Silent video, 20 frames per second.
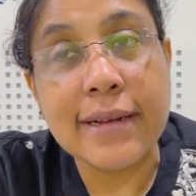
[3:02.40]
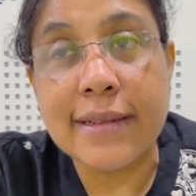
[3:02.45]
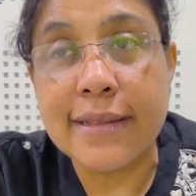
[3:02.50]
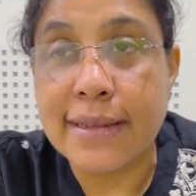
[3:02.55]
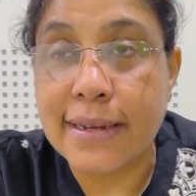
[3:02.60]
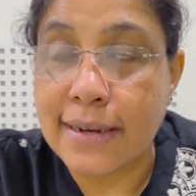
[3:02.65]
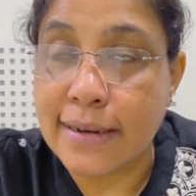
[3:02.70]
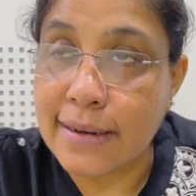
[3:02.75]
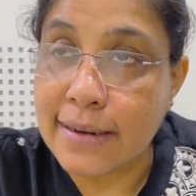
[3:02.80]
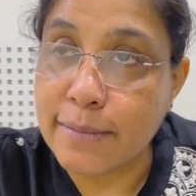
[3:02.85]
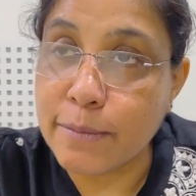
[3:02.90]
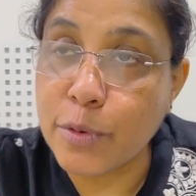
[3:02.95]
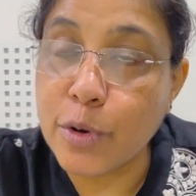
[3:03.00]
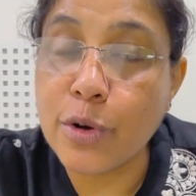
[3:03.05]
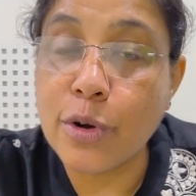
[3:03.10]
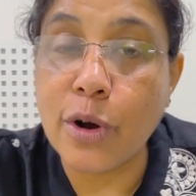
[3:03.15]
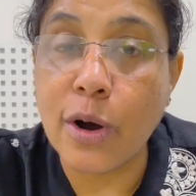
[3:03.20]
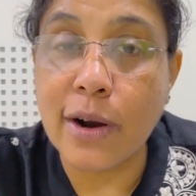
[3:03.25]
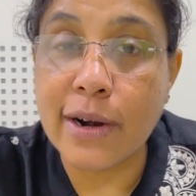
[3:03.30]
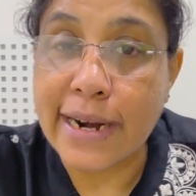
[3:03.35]
the
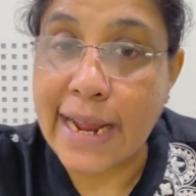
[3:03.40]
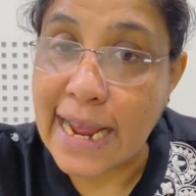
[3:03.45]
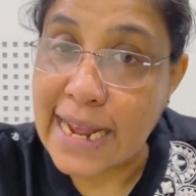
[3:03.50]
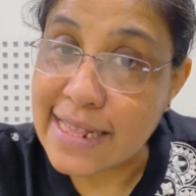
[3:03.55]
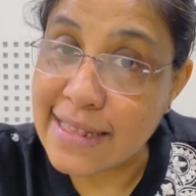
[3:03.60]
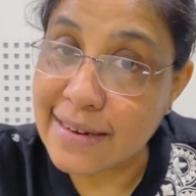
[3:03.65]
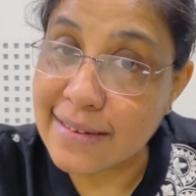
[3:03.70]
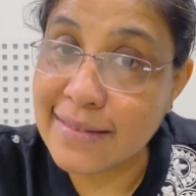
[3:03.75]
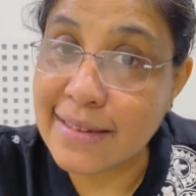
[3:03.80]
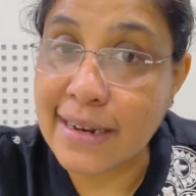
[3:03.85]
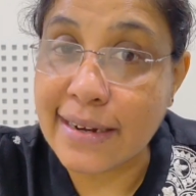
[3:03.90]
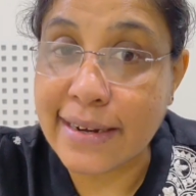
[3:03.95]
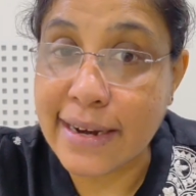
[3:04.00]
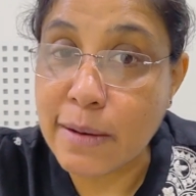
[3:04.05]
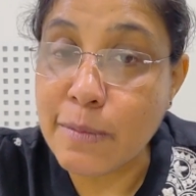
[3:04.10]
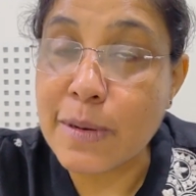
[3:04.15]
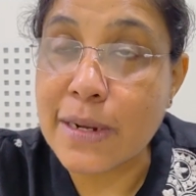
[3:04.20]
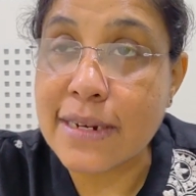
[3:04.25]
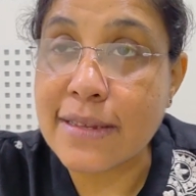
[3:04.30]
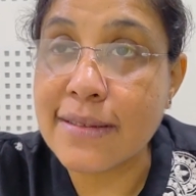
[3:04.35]
book called Angels and
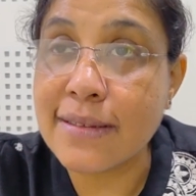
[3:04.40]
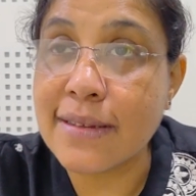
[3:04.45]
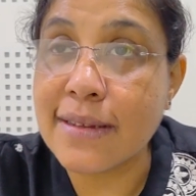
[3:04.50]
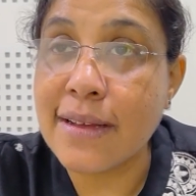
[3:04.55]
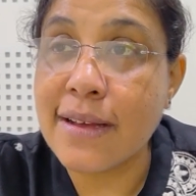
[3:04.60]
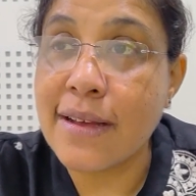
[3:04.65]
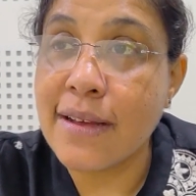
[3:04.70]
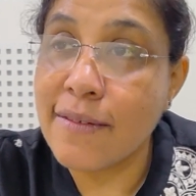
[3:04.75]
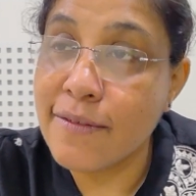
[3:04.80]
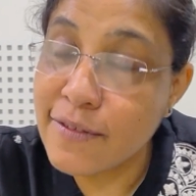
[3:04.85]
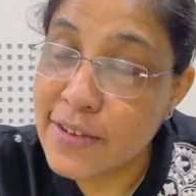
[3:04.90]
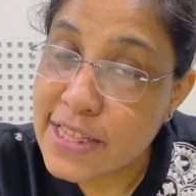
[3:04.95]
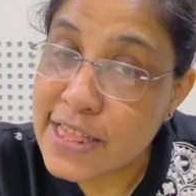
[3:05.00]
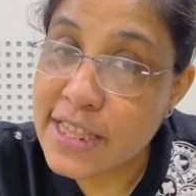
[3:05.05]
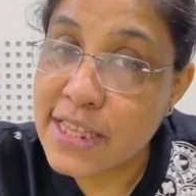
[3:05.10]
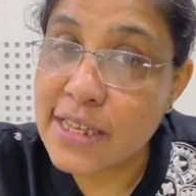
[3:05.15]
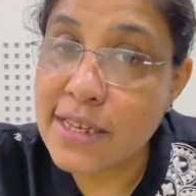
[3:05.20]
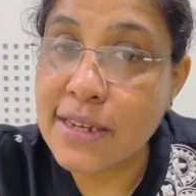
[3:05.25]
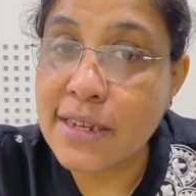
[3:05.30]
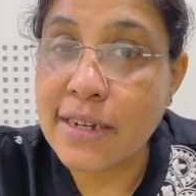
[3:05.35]
Demons,
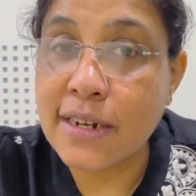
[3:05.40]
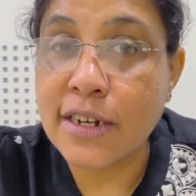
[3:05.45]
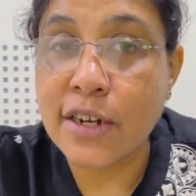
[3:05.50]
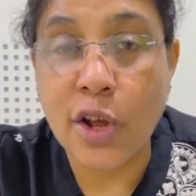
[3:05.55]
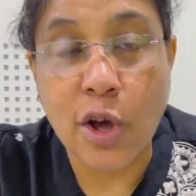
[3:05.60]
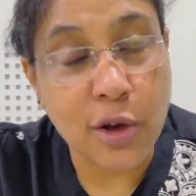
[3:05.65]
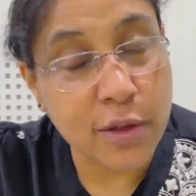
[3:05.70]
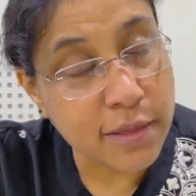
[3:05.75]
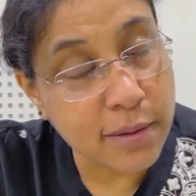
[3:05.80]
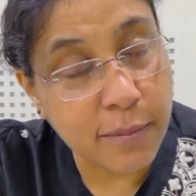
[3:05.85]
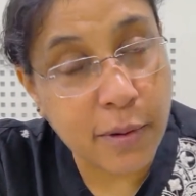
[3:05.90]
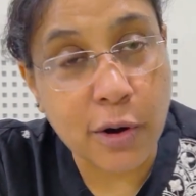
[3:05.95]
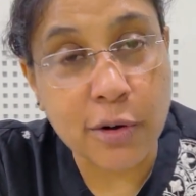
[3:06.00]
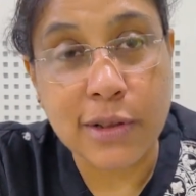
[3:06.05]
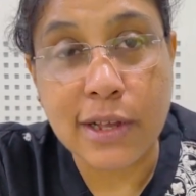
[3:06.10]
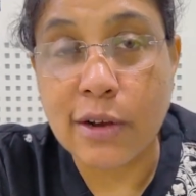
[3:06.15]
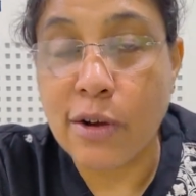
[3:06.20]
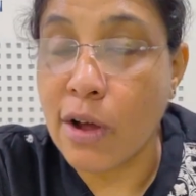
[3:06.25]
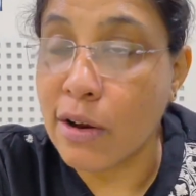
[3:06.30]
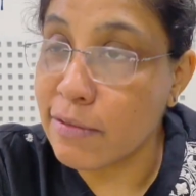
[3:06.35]
which talks about
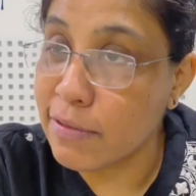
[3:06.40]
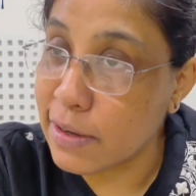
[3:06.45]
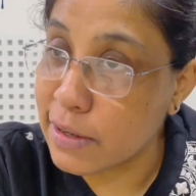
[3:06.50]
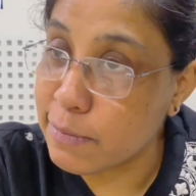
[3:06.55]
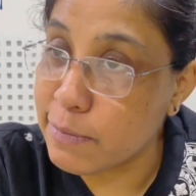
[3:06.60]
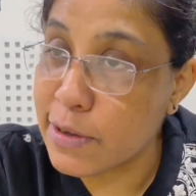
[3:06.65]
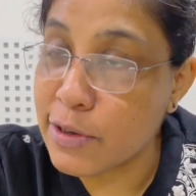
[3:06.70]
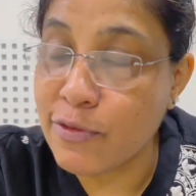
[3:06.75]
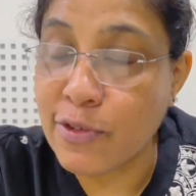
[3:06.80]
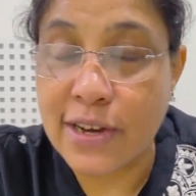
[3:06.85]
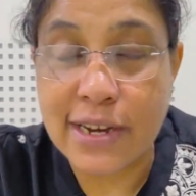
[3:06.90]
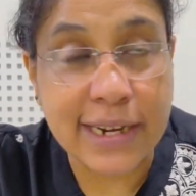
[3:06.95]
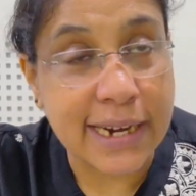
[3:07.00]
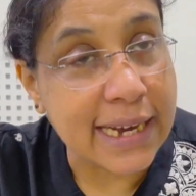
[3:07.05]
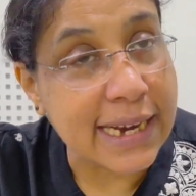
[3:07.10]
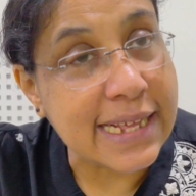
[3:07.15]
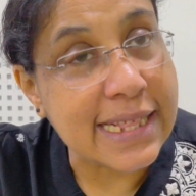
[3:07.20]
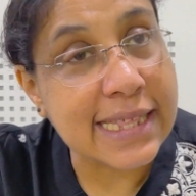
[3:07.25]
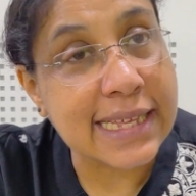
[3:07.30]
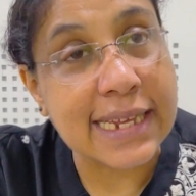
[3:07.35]
the conflict between
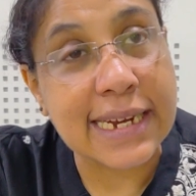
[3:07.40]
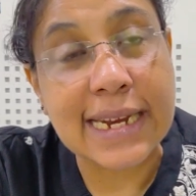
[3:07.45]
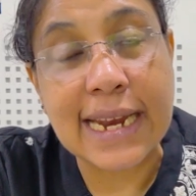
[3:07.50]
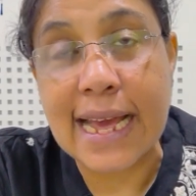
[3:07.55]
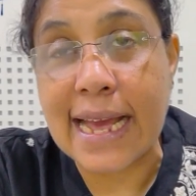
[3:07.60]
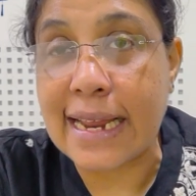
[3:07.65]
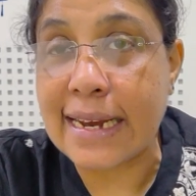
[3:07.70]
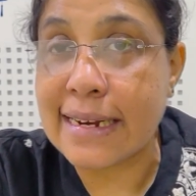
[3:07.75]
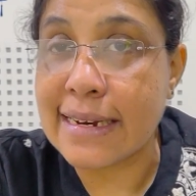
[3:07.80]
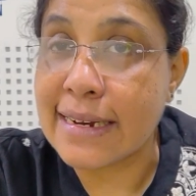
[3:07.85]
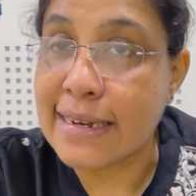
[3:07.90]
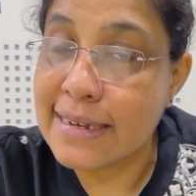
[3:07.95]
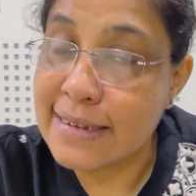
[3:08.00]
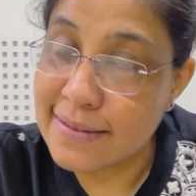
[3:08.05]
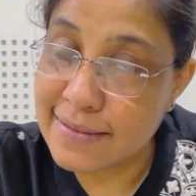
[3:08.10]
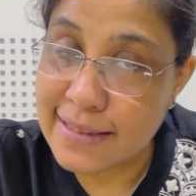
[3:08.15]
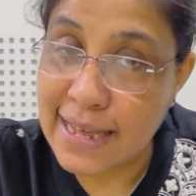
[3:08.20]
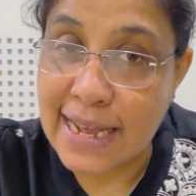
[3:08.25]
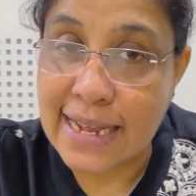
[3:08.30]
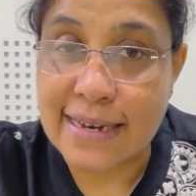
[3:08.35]
religion and
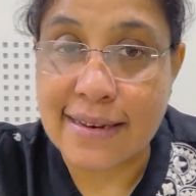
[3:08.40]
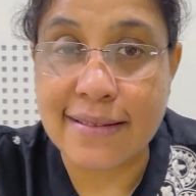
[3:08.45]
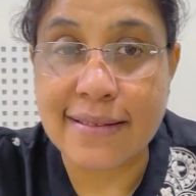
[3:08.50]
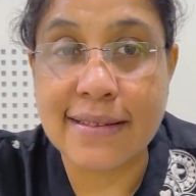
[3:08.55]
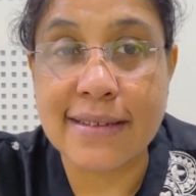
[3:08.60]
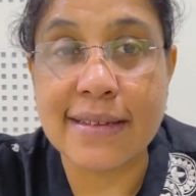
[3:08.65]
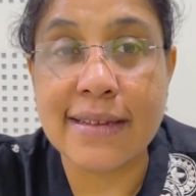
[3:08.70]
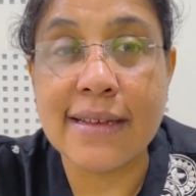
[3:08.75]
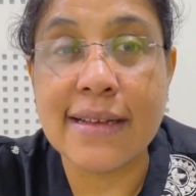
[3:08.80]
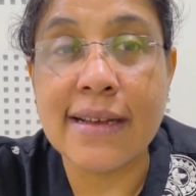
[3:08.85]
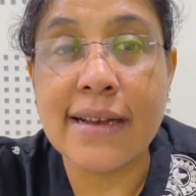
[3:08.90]
science.